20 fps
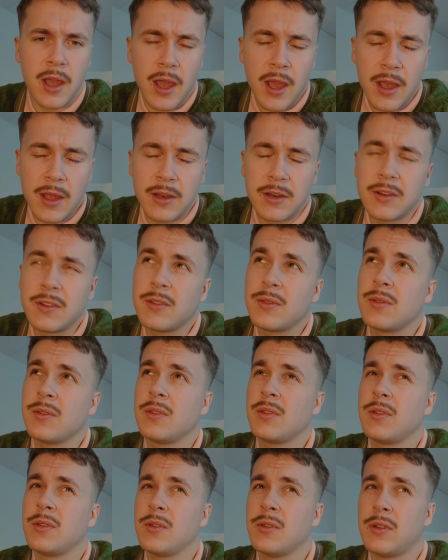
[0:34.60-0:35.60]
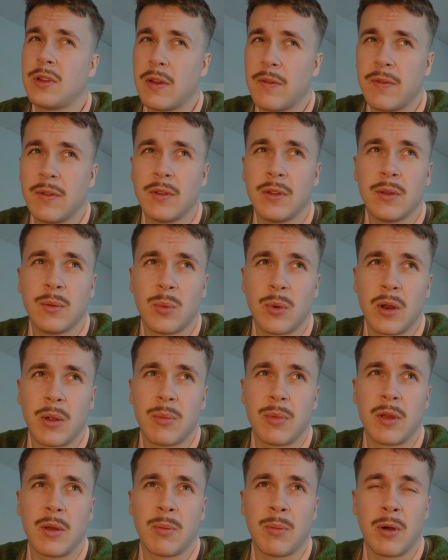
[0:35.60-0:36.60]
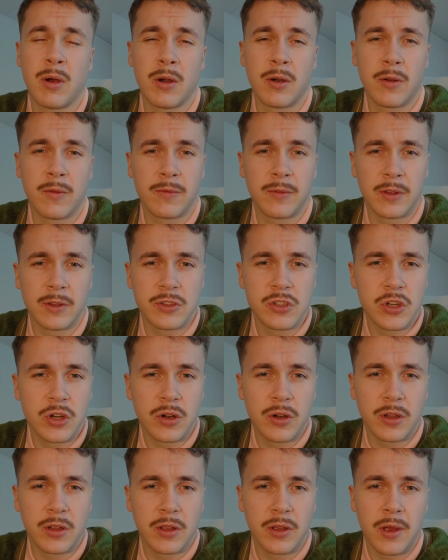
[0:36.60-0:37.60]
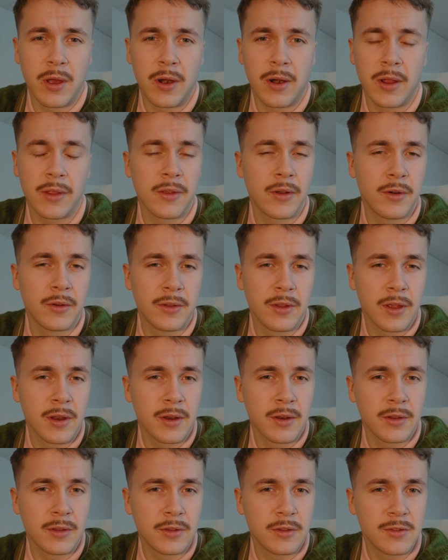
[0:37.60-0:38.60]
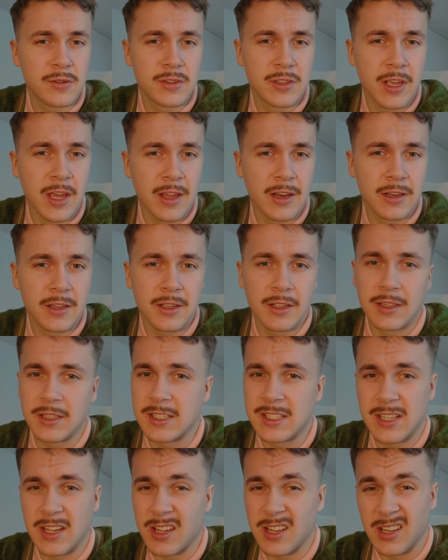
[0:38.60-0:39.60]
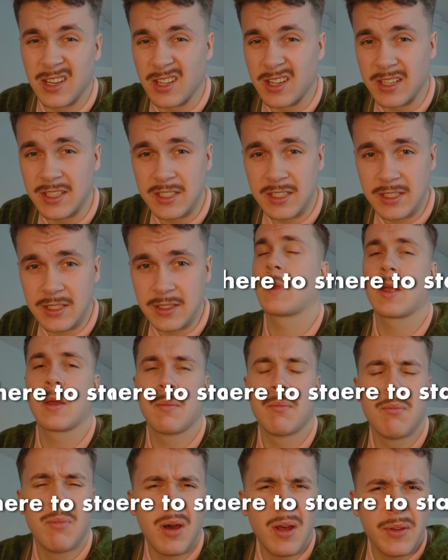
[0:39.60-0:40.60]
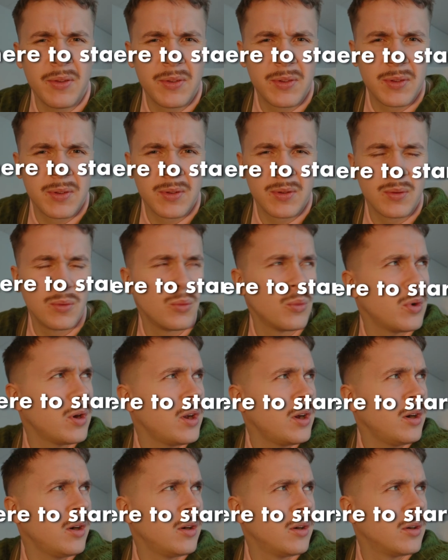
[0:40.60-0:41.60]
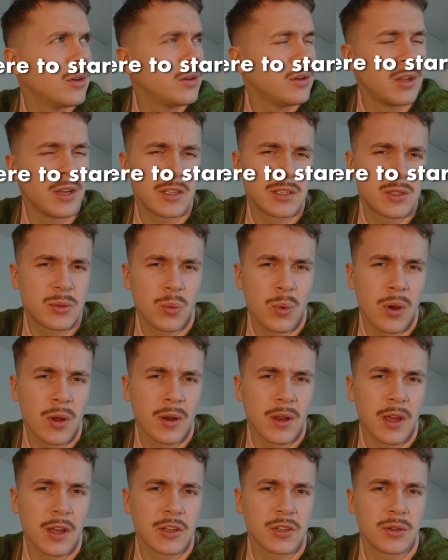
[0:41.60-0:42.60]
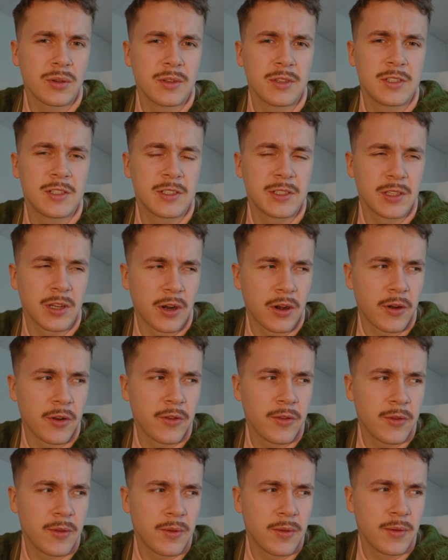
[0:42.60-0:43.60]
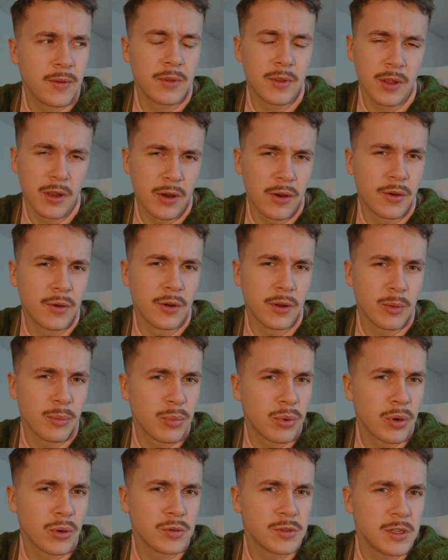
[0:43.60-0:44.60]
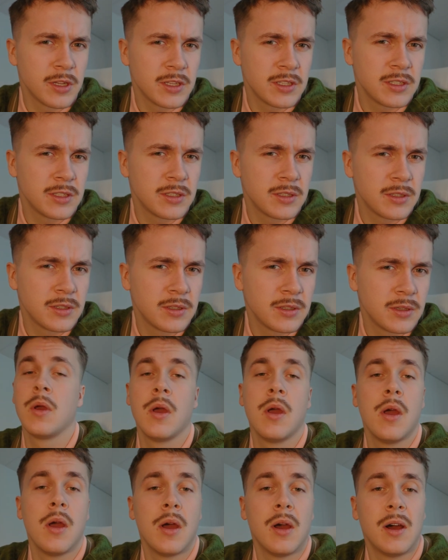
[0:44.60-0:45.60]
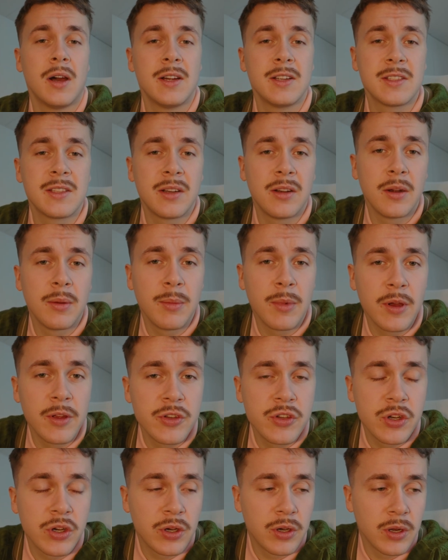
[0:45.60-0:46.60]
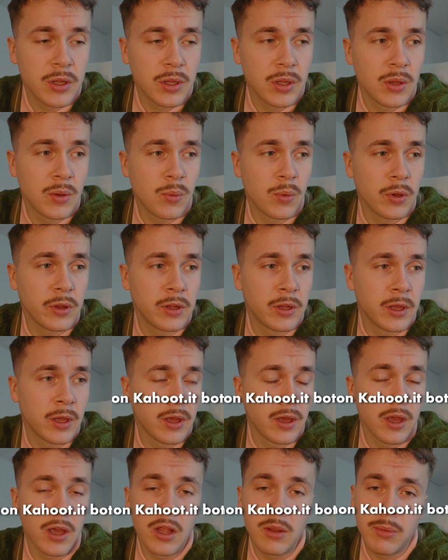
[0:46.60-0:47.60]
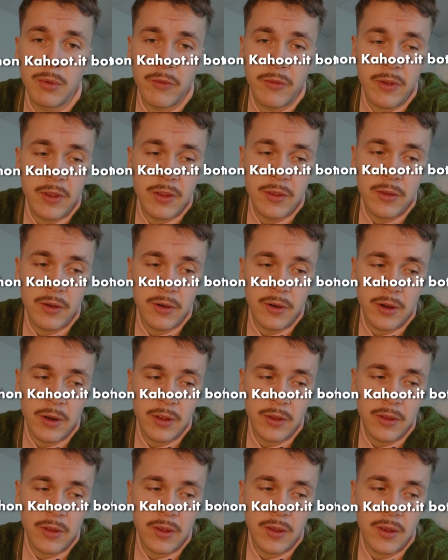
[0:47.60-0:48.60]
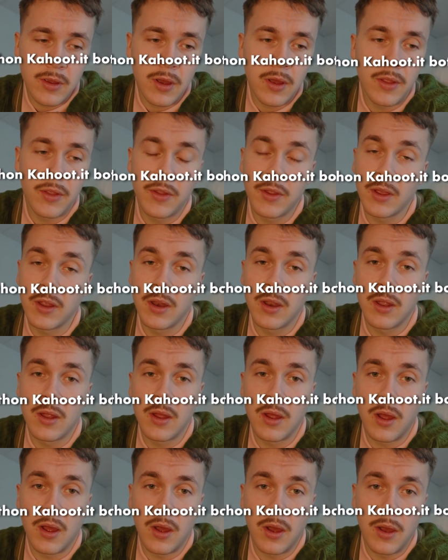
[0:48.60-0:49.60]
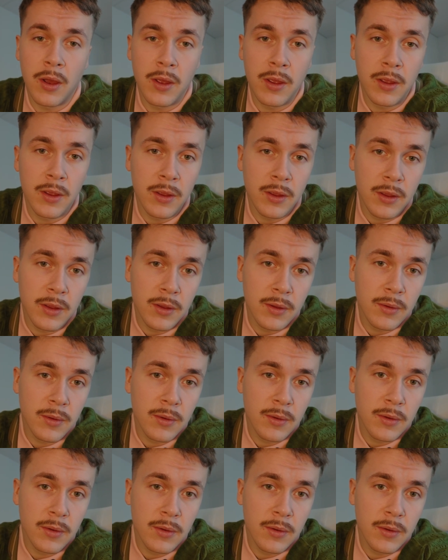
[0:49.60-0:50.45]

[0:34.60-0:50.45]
and you definitely want to be a part of that journey rather than to stand in the sidelines. But where does one actually start the learning process? I started my journey with the help of internet until I